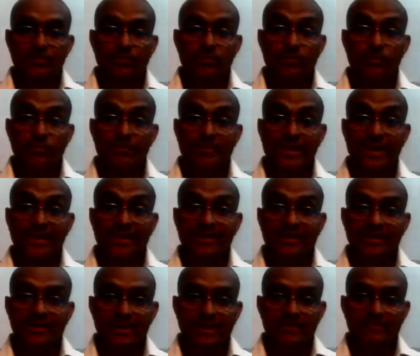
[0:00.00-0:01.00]
More than
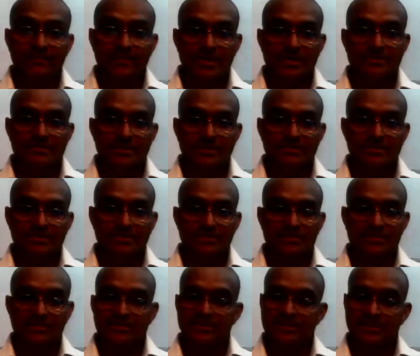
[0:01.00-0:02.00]
10 persons.
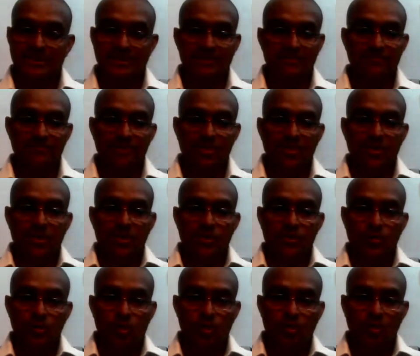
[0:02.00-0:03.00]
See,
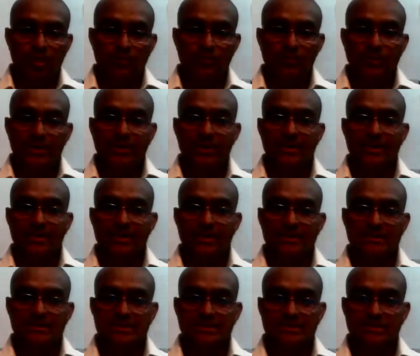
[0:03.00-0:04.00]
no company
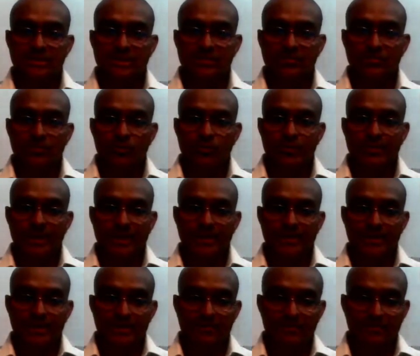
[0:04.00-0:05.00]
consisting more
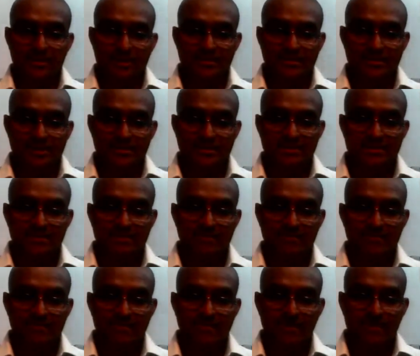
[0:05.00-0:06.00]
than 10 persons
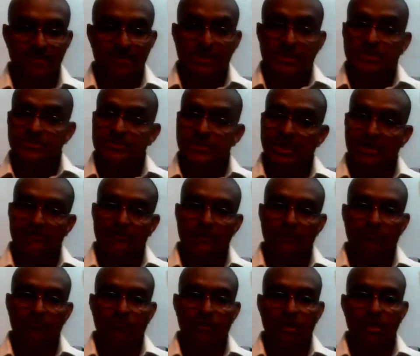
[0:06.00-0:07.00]
shall
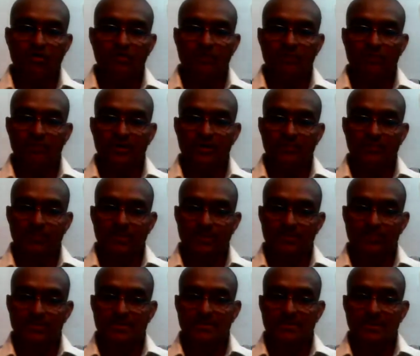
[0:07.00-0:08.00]
be formed for the
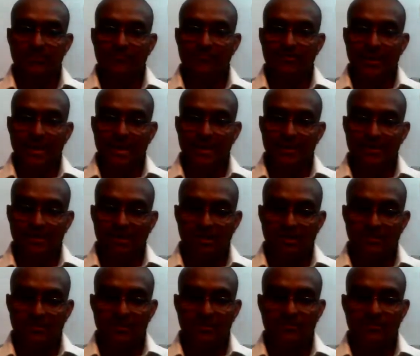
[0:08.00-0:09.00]
purpose of carrying
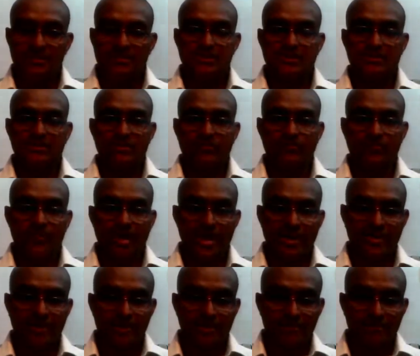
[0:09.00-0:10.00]
on the business of
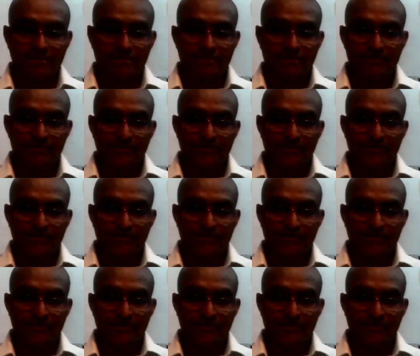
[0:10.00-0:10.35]
banking